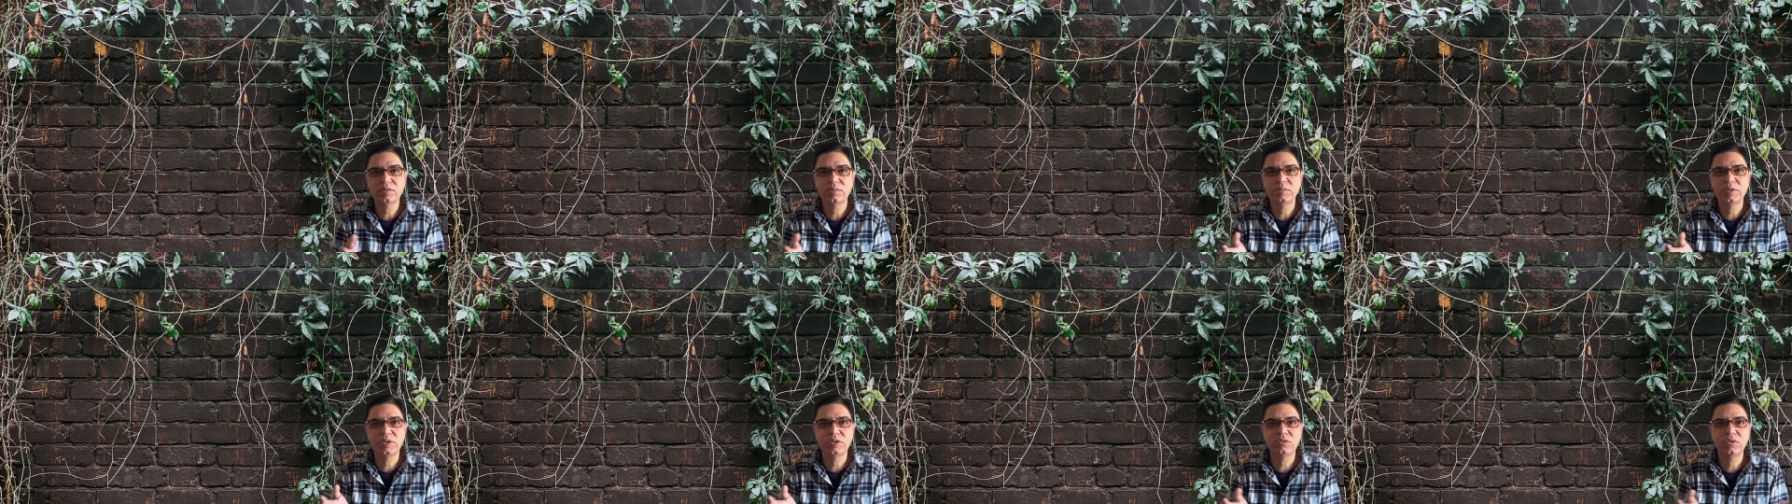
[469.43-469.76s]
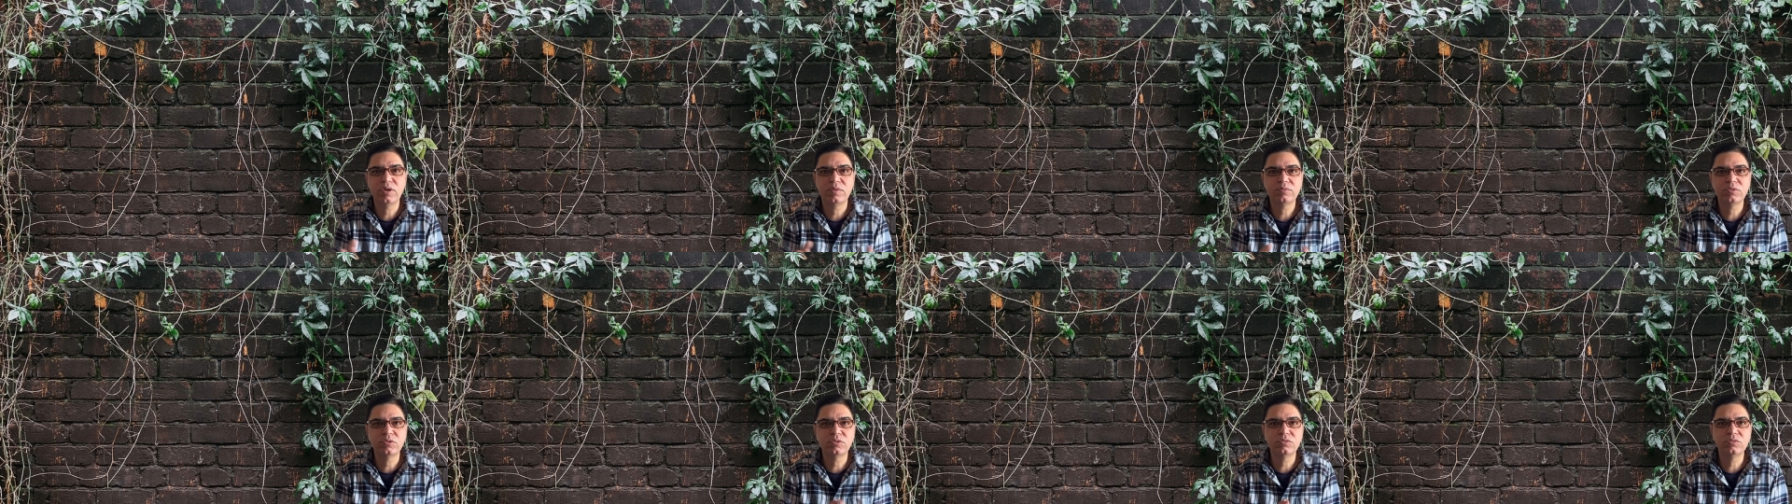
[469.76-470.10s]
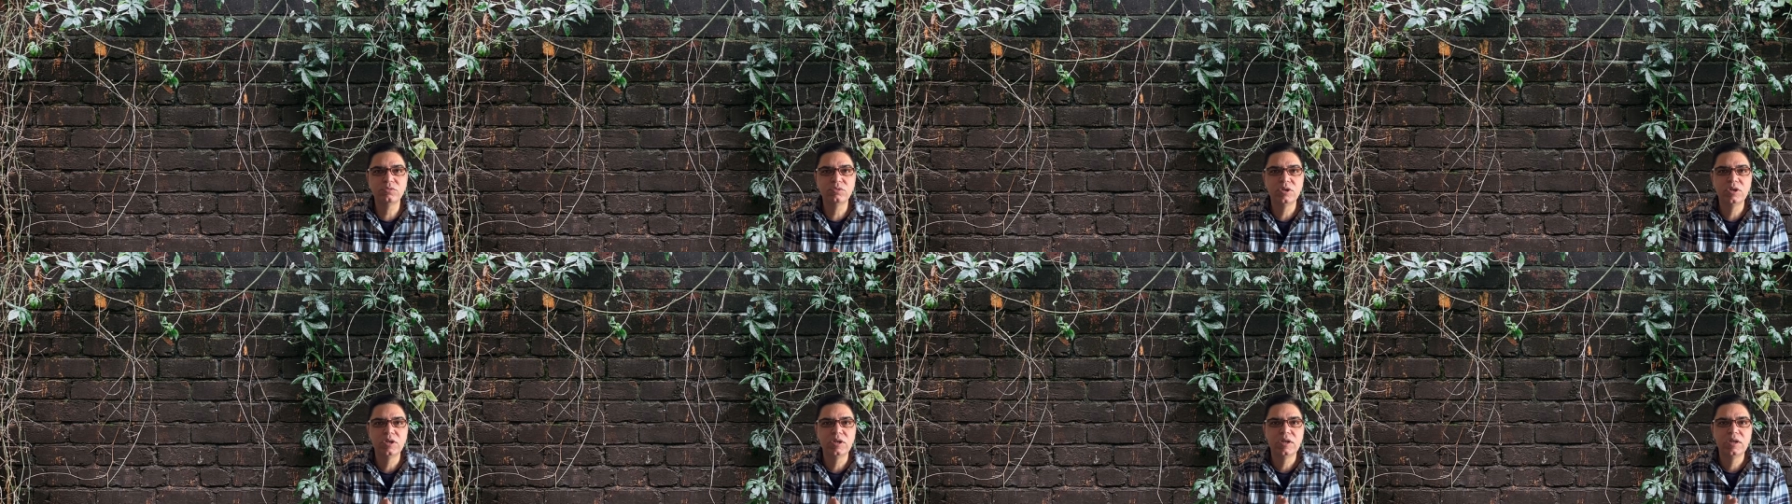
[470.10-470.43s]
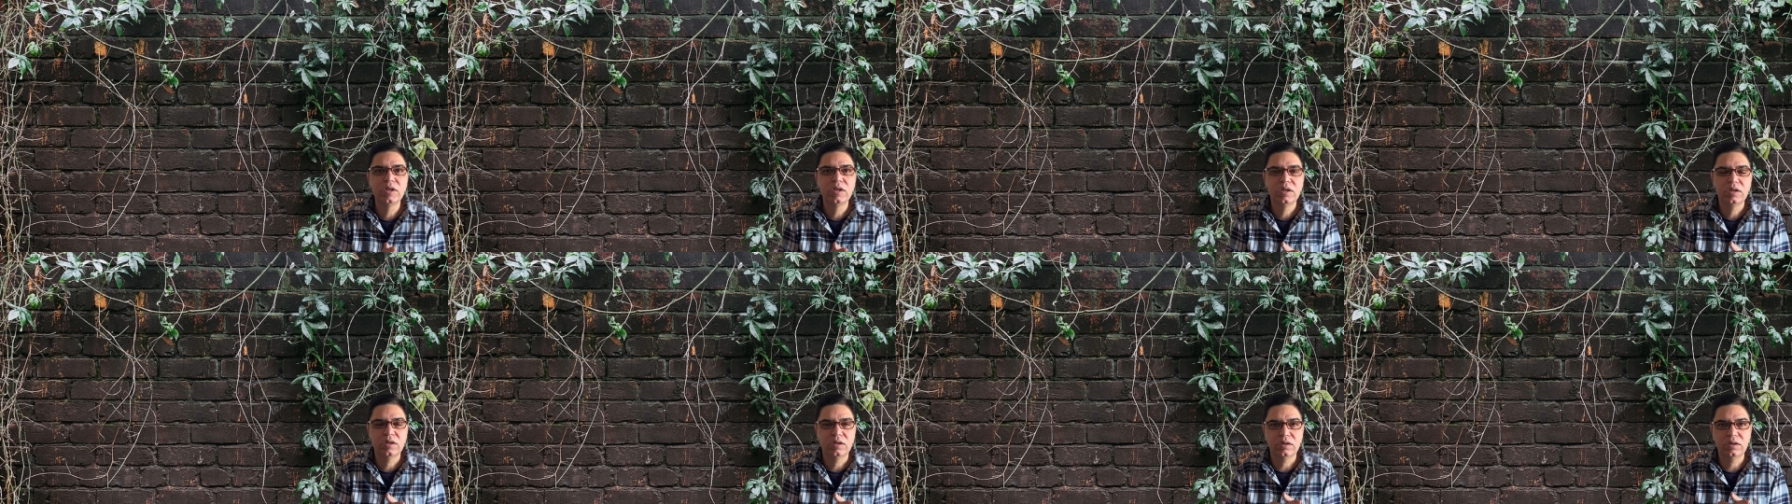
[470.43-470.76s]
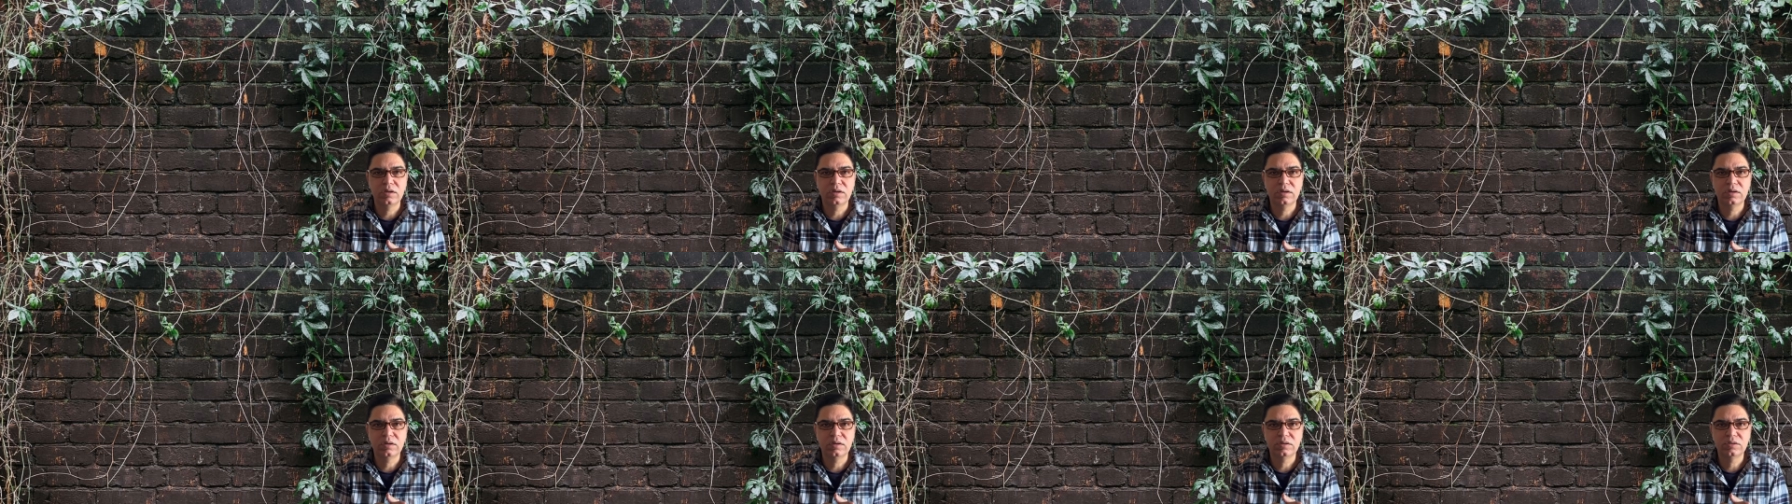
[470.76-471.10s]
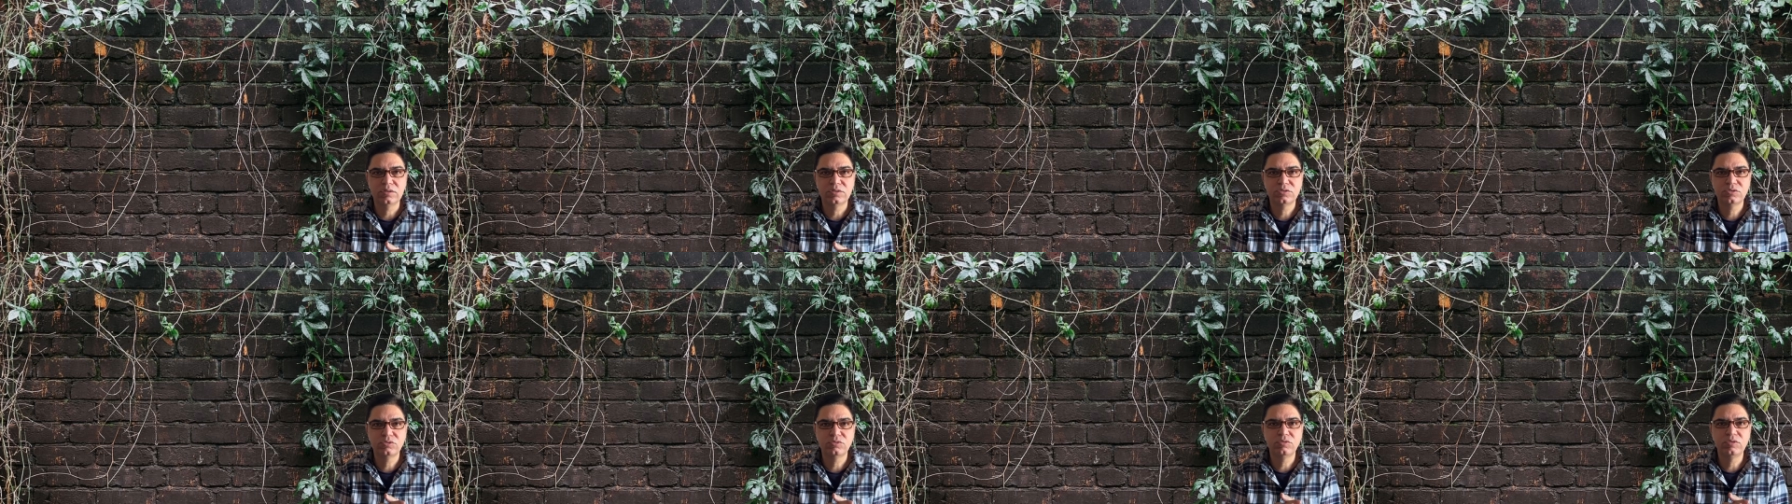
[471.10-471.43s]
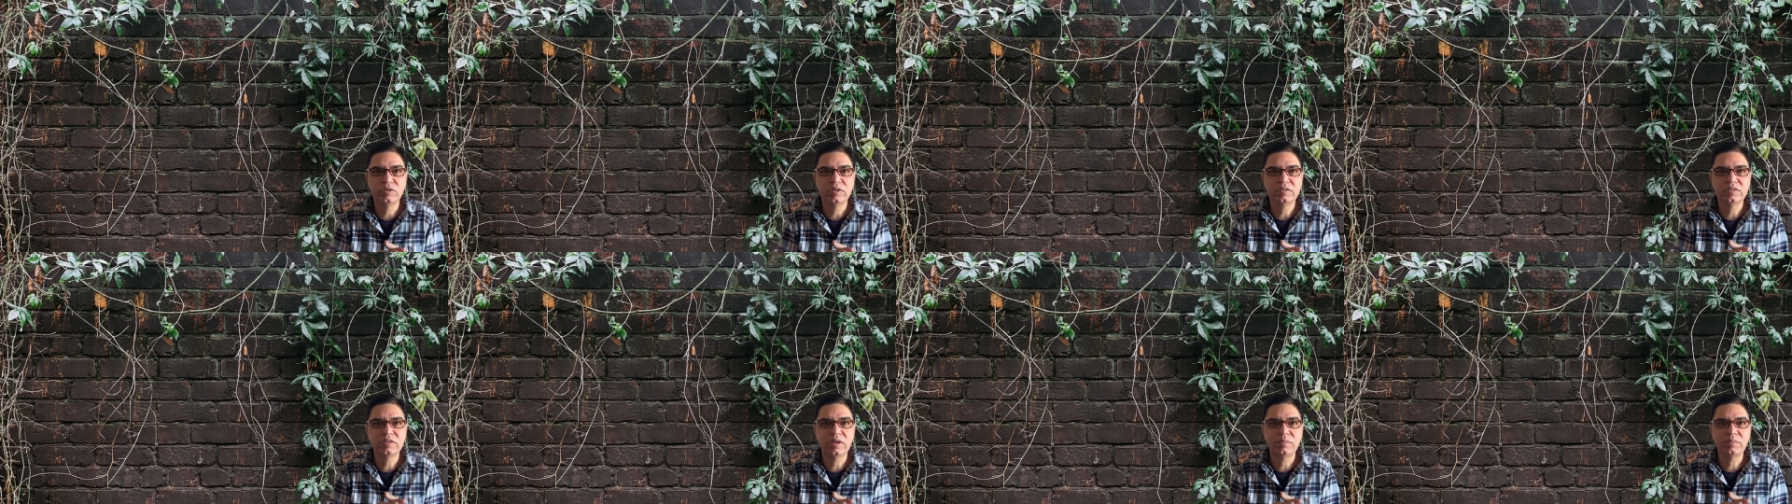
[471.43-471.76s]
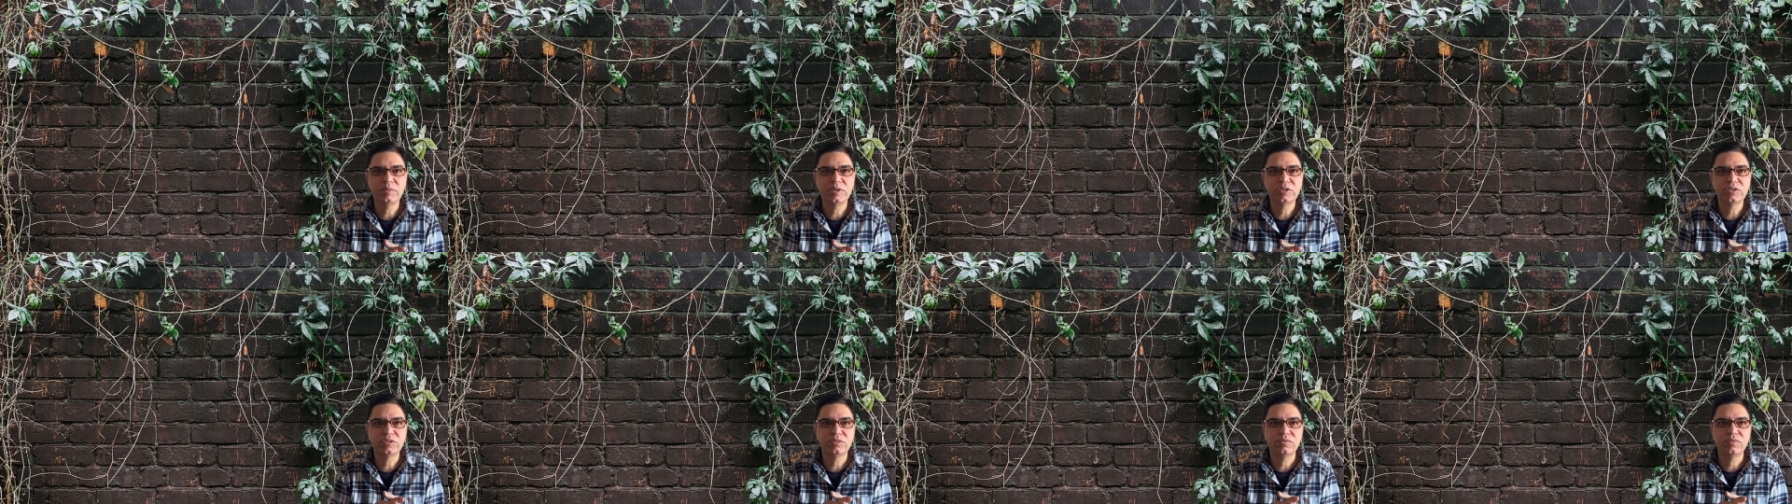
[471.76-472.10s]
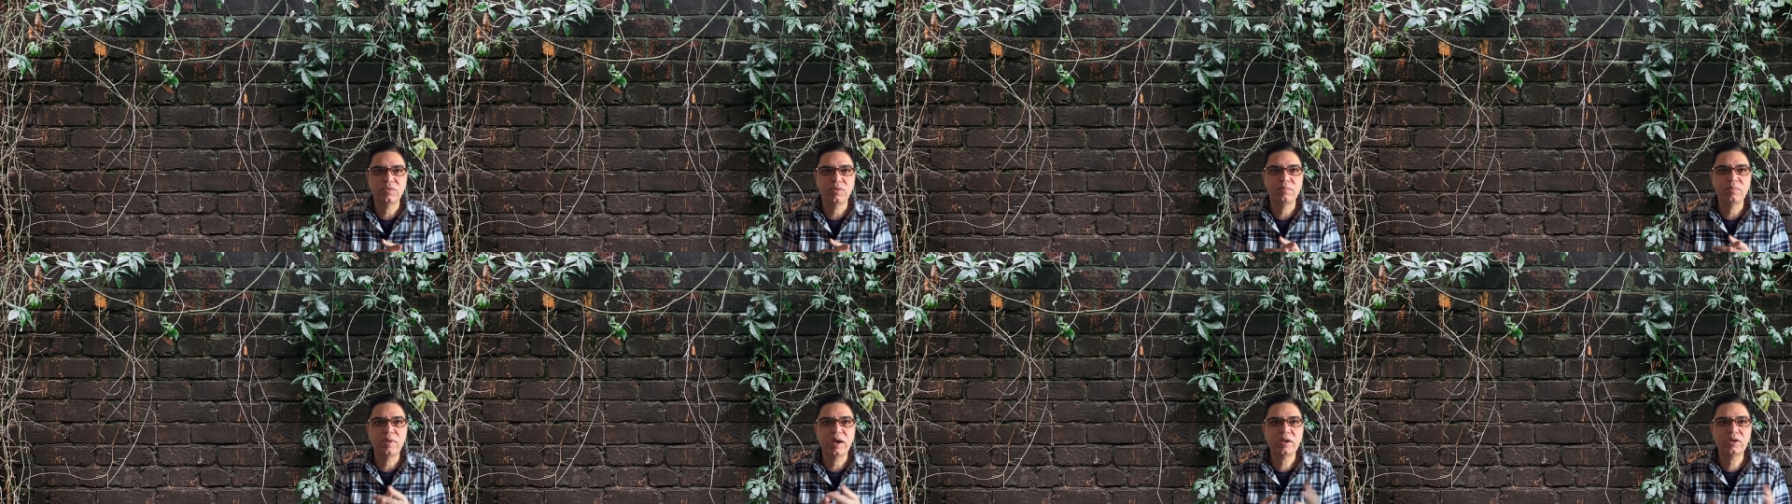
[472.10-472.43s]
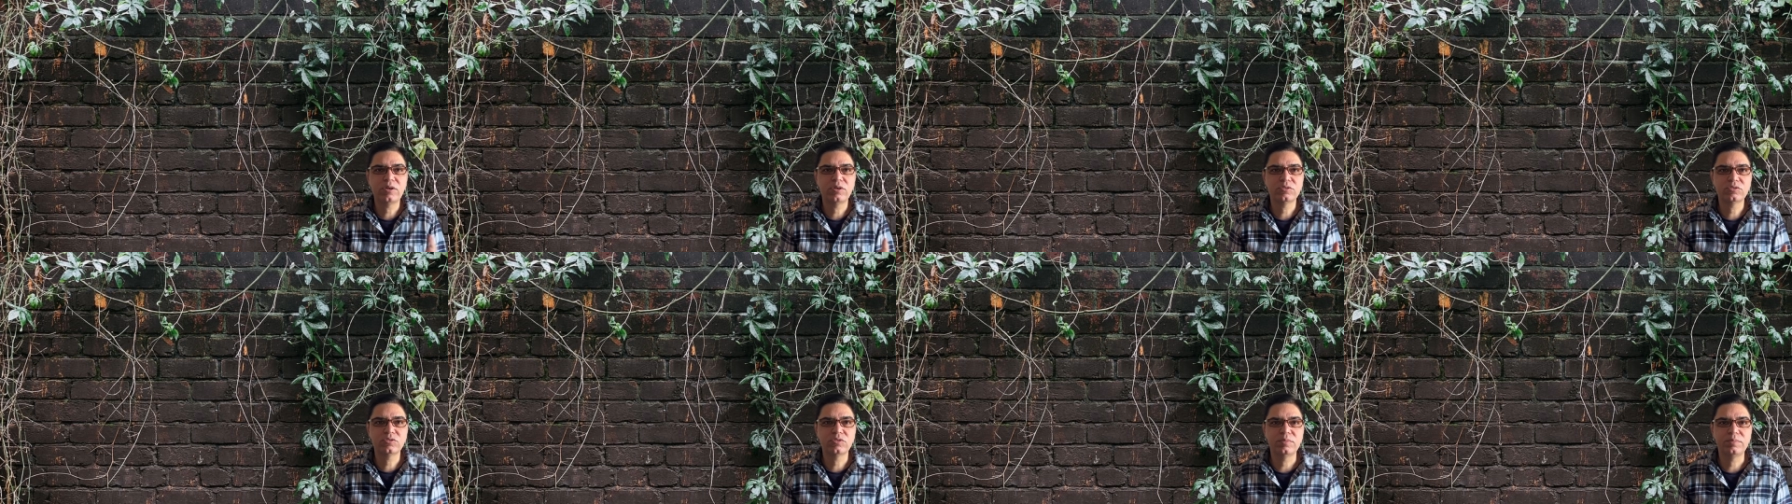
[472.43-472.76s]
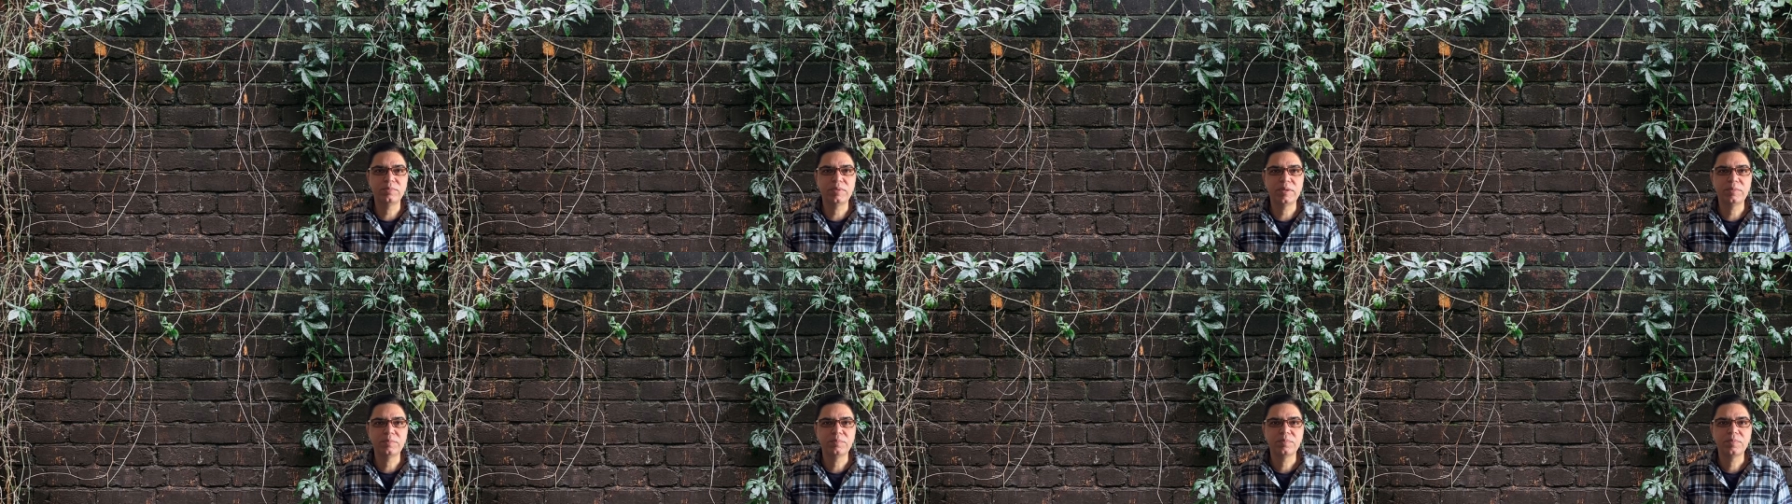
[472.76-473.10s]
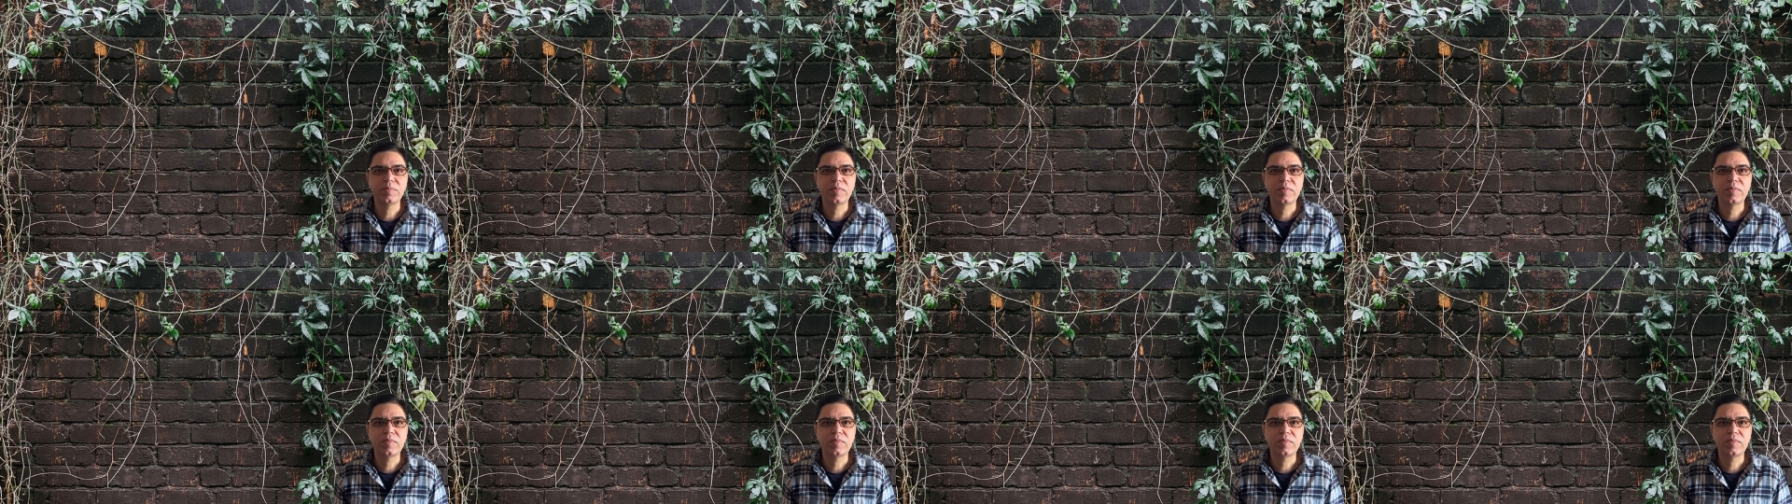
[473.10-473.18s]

I mean, you have to do stool examination for microscopy.